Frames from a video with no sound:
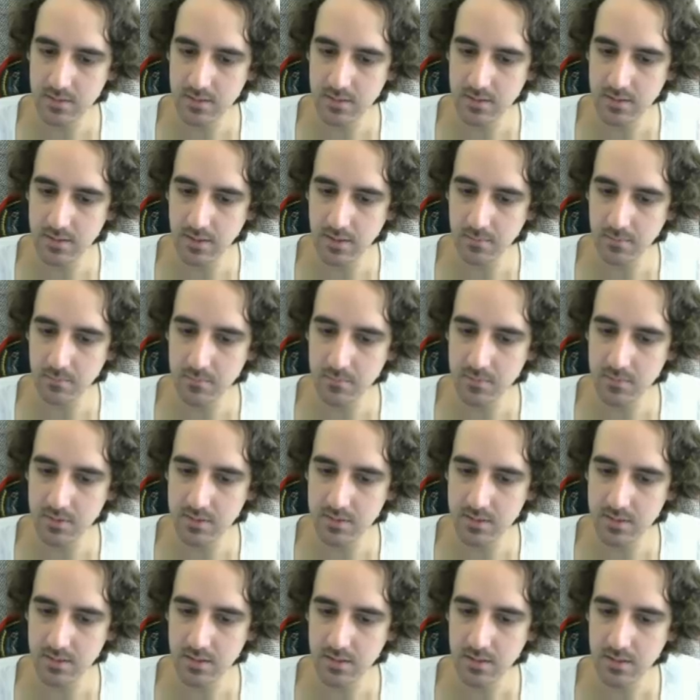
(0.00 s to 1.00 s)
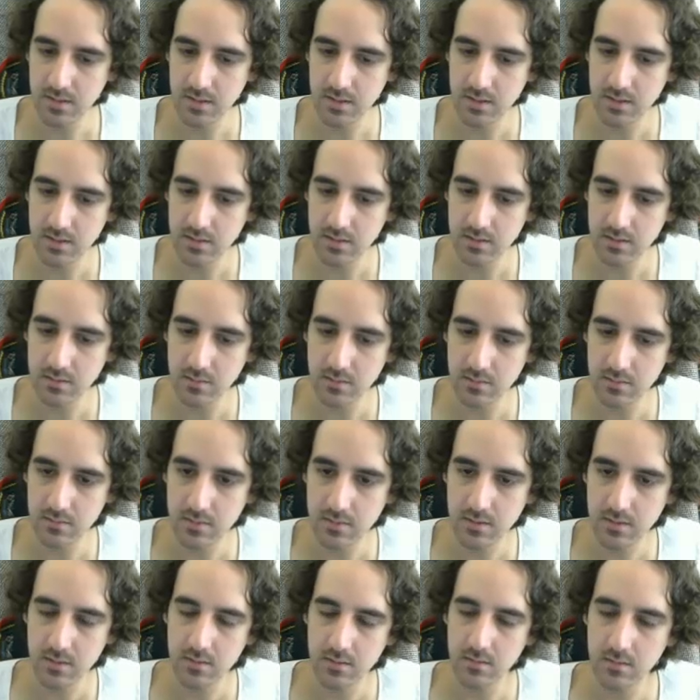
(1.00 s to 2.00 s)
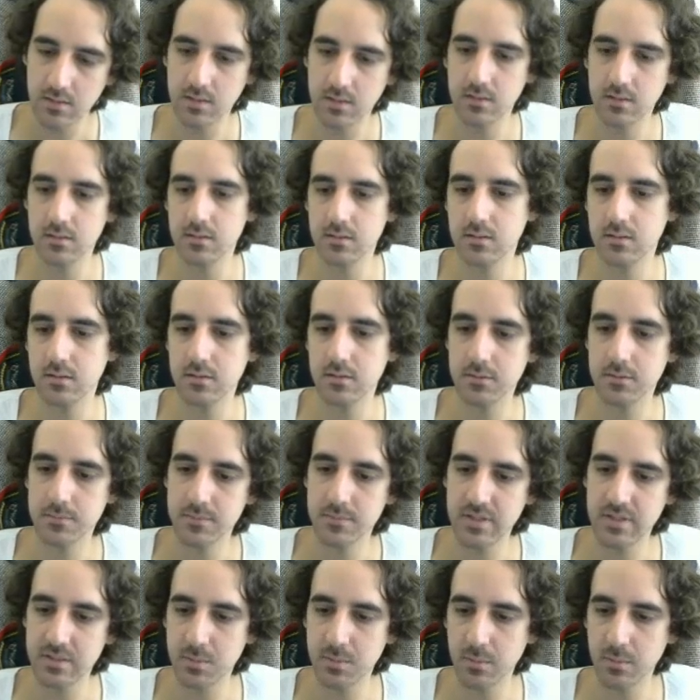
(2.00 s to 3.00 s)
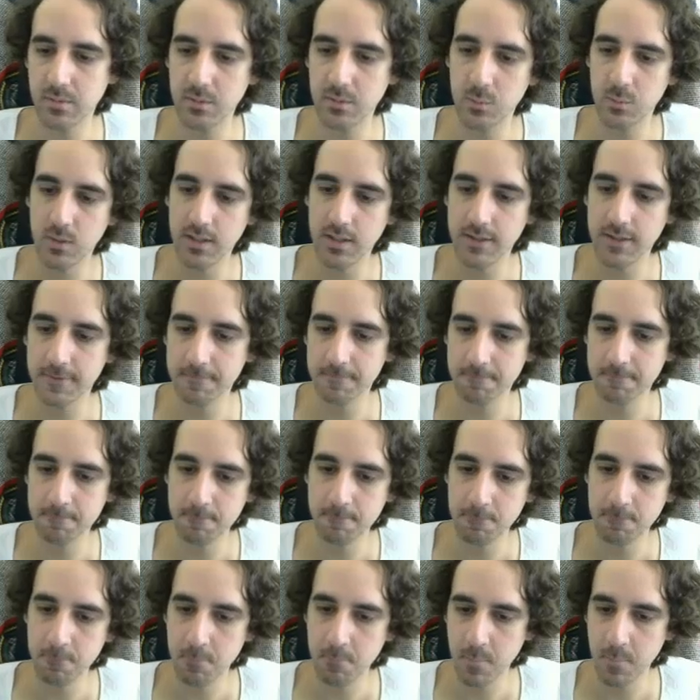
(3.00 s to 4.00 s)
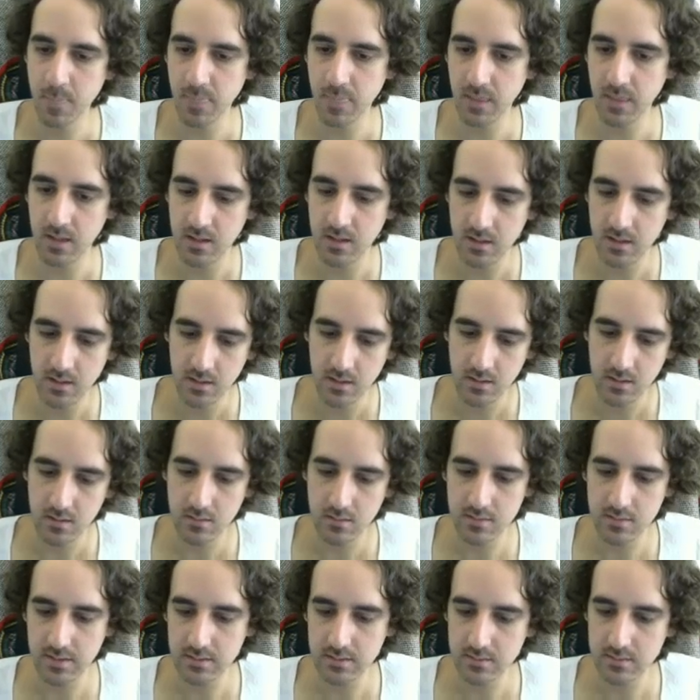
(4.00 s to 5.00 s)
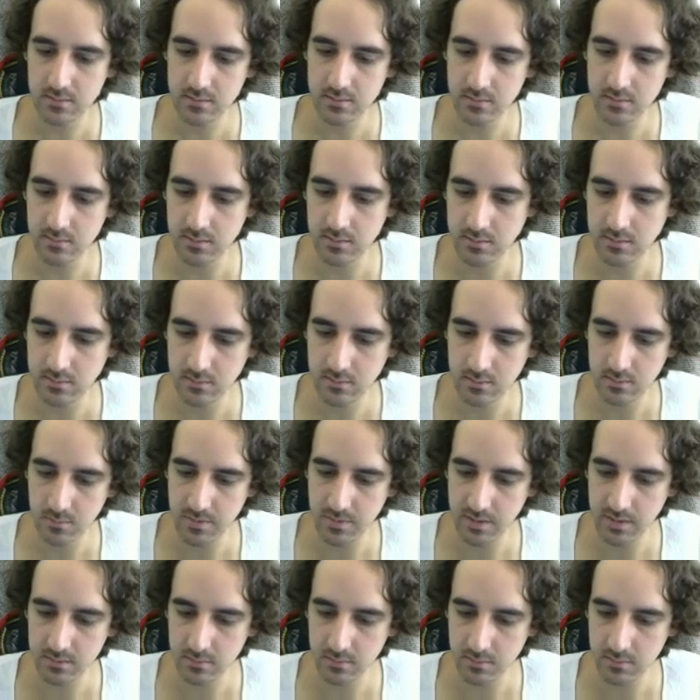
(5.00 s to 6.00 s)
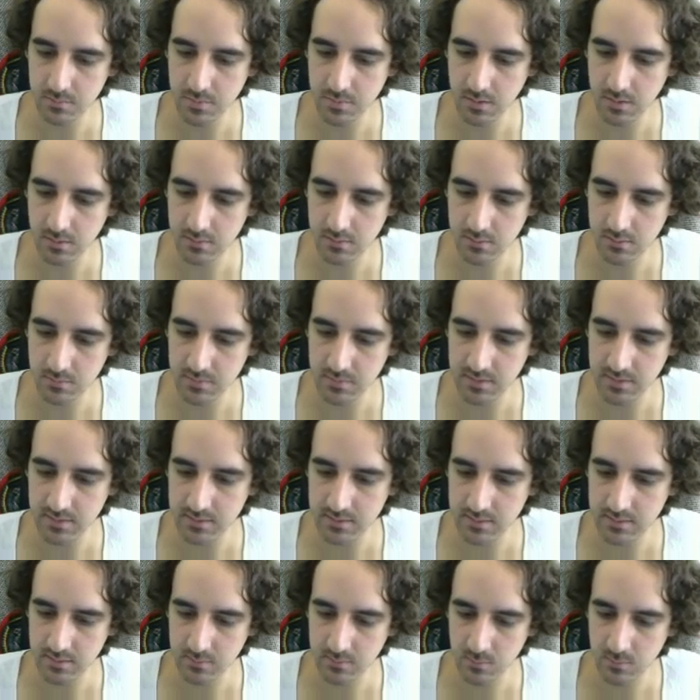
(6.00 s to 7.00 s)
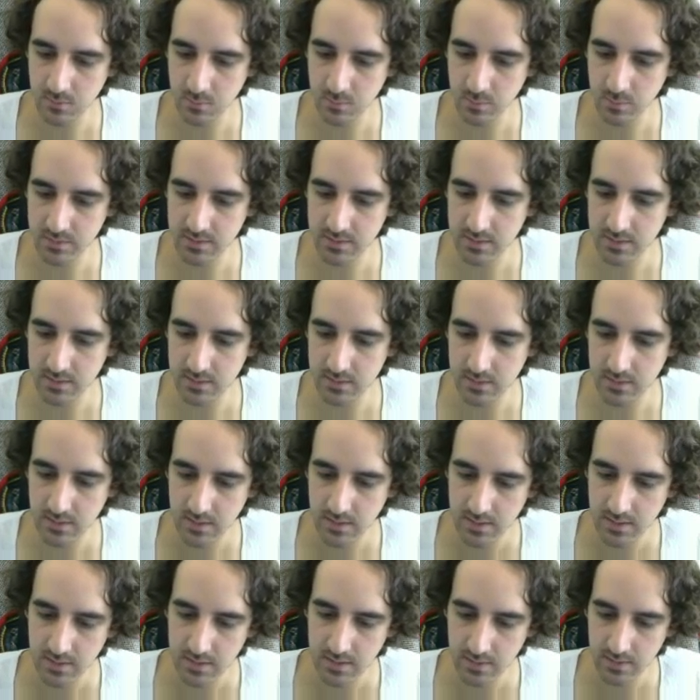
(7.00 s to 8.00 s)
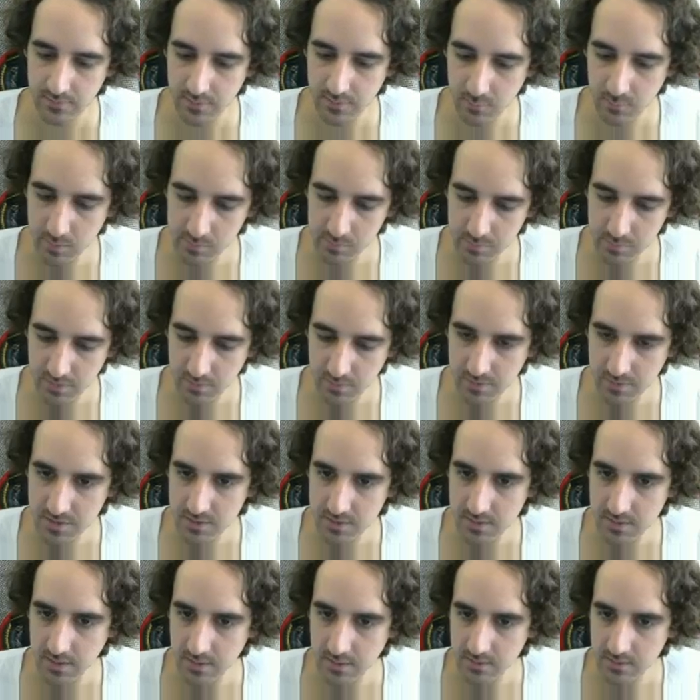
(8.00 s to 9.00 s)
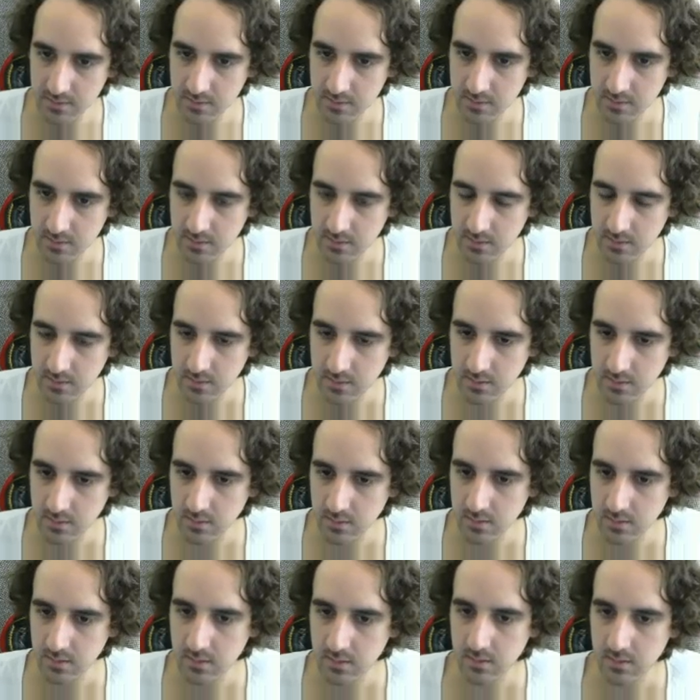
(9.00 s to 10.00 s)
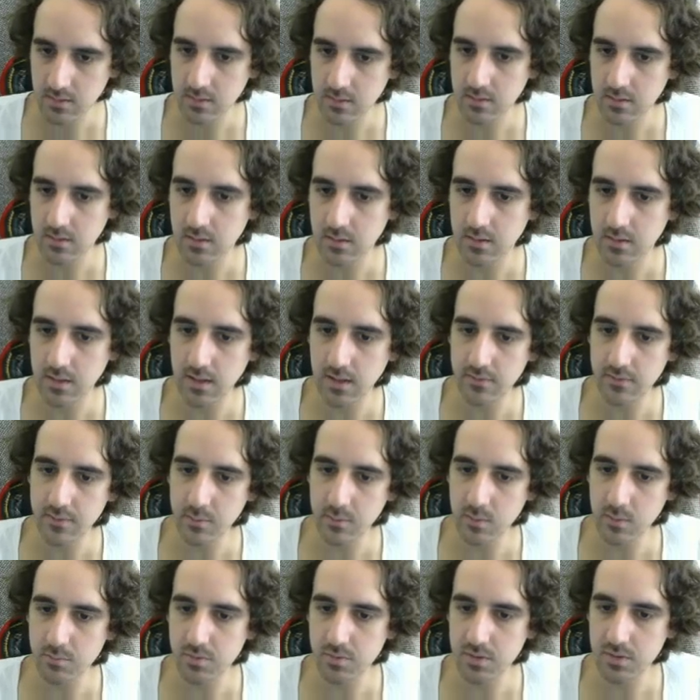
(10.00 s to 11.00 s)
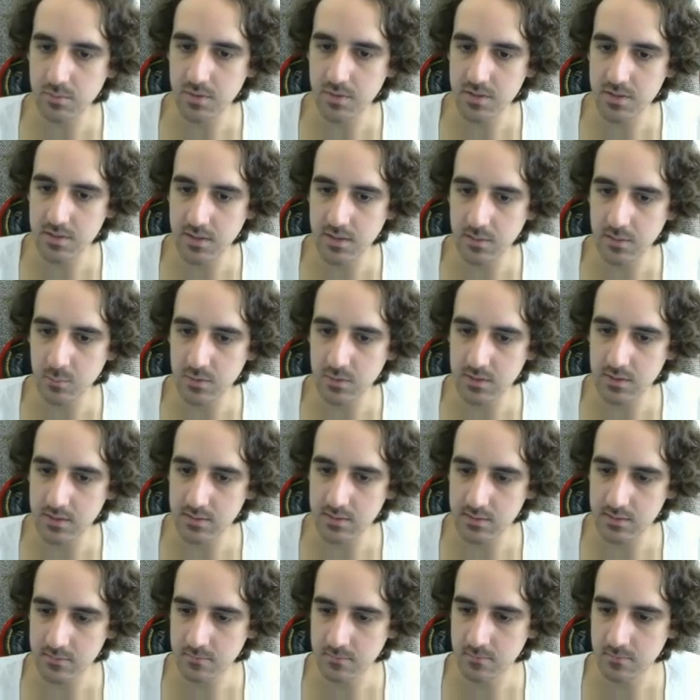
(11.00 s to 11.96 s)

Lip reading: Yeah, you see? So that's probably why. Right, so let's go back to the bottom and see what we did. I think we're pretty much done. Yeah, I think we're pretty much done with this.